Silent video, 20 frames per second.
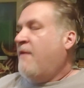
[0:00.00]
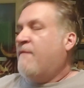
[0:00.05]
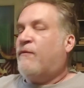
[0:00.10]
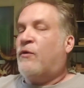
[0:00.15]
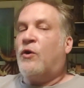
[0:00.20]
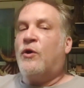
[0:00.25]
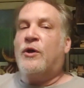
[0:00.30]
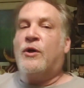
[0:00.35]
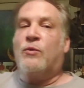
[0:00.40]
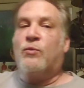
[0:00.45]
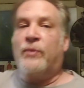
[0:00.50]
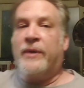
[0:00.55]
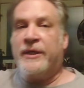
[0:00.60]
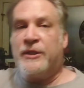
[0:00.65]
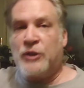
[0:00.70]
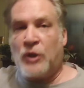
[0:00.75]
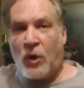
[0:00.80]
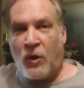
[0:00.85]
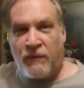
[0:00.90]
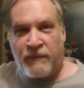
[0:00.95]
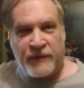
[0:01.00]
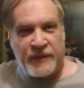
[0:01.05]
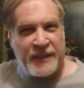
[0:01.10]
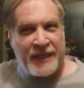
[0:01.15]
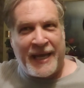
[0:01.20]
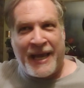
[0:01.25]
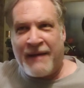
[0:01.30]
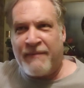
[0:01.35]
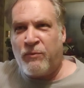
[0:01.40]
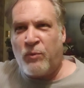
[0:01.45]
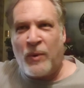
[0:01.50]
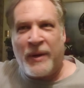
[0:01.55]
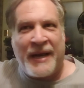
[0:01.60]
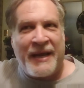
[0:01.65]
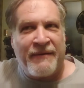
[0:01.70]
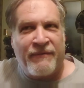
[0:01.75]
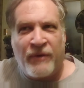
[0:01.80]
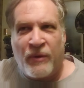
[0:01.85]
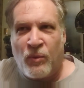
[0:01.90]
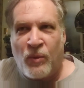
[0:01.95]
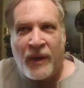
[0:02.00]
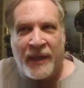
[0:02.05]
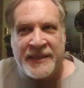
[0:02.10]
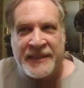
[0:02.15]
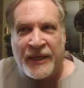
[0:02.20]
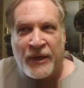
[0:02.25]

for her to reach over to grab whatever it was,